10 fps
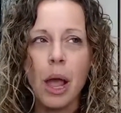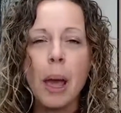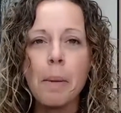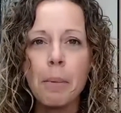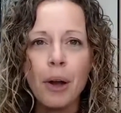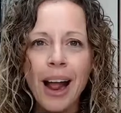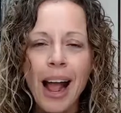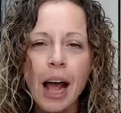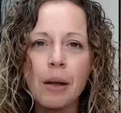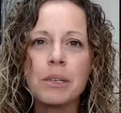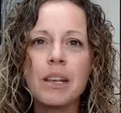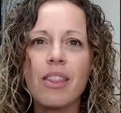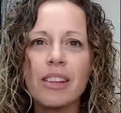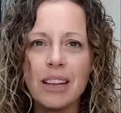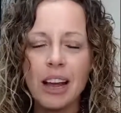And perhaps
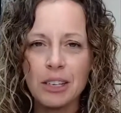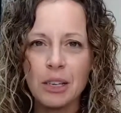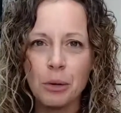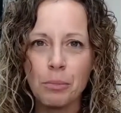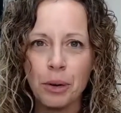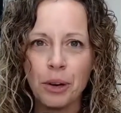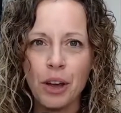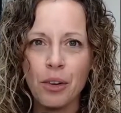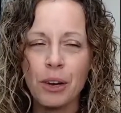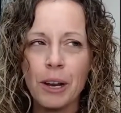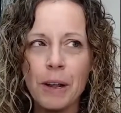this hustler burnout